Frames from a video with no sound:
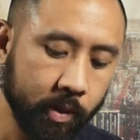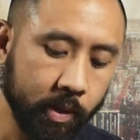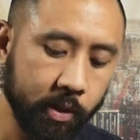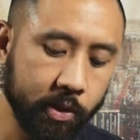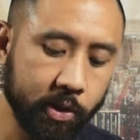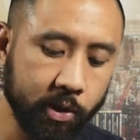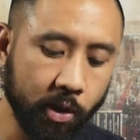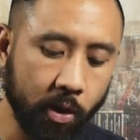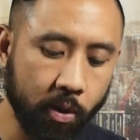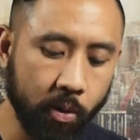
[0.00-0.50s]

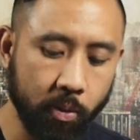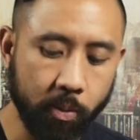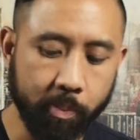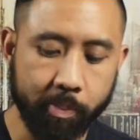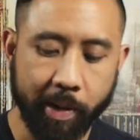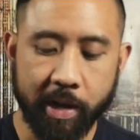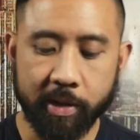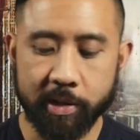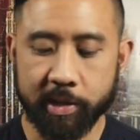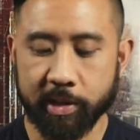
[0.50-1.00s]
So
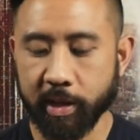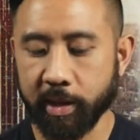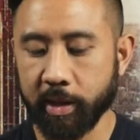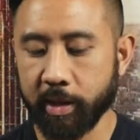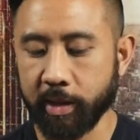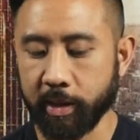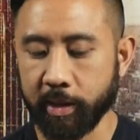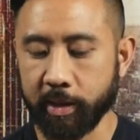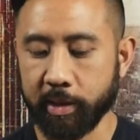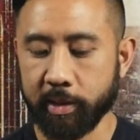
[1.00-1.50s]
balancing
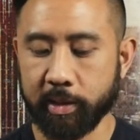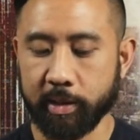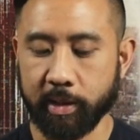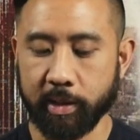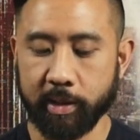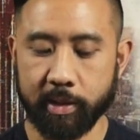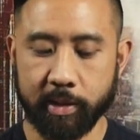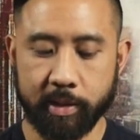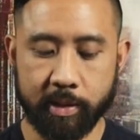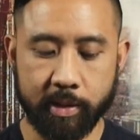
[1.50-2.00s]
it
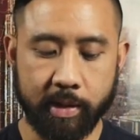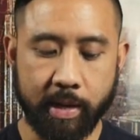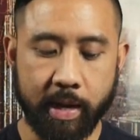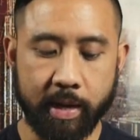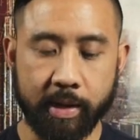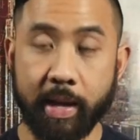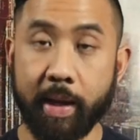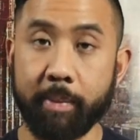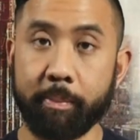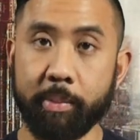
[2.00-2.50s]
is
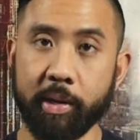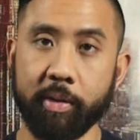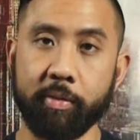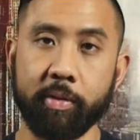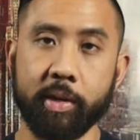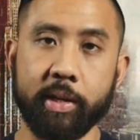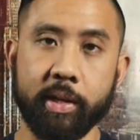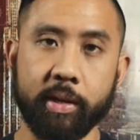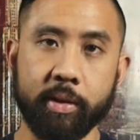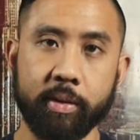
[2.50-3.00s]
not that big of
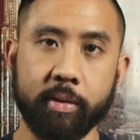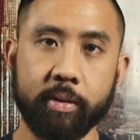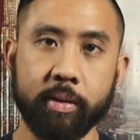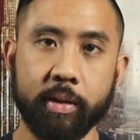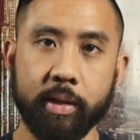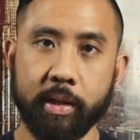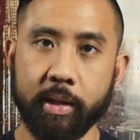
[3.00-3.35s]
a deal.